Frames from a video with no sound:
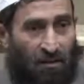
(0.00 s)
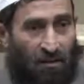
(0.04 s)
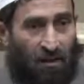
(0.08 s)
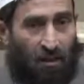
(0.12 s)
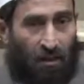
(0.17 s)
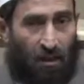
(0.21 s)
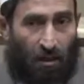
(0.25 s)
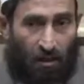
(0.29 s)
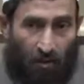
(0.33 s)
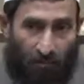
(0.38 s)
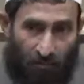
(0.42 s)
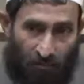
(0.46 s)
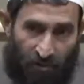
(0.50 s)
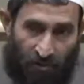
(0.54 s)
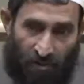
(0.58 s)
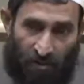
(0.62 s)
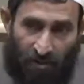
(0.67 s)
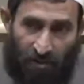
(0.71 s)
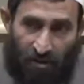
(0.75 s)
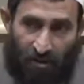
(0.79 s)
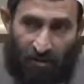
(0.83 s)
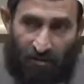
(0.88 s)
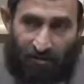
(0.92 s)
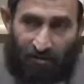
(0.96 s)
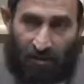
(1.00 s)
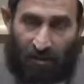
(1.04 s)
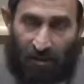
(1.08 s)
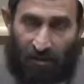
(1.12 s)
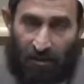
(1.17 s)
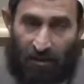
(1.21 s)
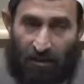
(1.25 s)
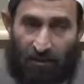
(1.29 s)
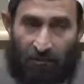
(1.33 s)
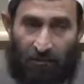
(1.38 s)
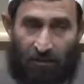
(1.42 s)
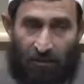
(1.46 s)
counted days are
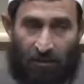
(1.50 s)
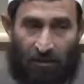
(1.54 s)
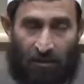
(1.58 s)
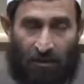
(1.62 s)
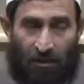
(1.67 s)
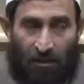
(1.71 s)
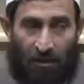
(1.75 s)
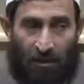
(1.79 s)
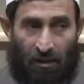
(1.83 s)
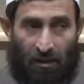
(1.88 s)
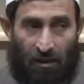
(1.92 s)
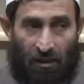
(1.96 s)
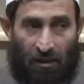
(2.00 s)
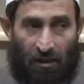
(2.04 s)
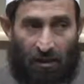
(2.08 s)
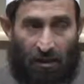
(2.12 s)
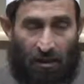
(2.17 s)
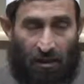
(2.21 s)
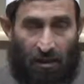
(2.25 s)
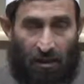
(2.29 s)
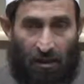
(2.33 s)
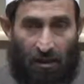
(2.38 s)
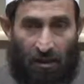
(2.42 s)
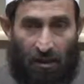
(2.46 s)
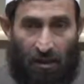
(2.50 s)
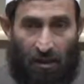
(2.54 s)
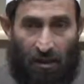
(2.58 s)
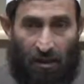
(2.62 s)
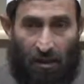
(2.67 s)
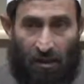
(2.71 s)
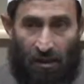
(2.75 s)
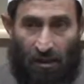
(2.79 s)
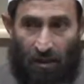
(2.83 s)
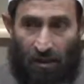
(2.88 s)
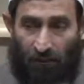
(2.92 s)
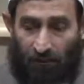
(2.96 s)
given.
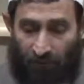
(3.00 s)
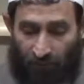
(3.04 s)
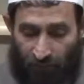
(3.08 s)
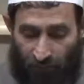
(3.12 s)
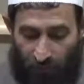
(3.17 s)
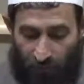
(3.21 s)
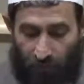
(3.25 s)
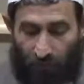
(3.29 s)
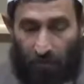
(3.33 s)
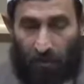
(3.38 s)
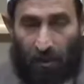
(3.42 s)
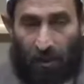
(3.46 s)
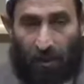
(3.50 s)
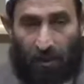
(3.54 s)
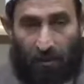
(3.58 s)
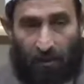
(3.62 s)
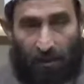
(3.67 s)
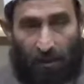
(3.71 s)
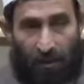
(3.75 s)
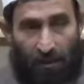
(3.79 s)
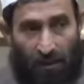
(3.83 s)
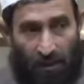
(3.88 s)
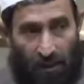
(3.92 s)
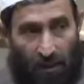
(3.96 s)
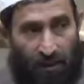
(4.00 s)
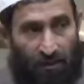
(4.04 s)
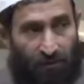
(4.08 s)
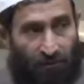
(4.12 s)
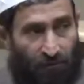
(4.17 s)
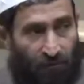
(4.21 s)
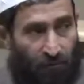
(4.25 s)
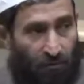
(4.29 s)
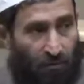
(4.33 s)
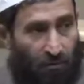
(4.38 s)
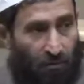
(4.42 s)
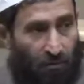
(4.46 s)
If you are neglectful,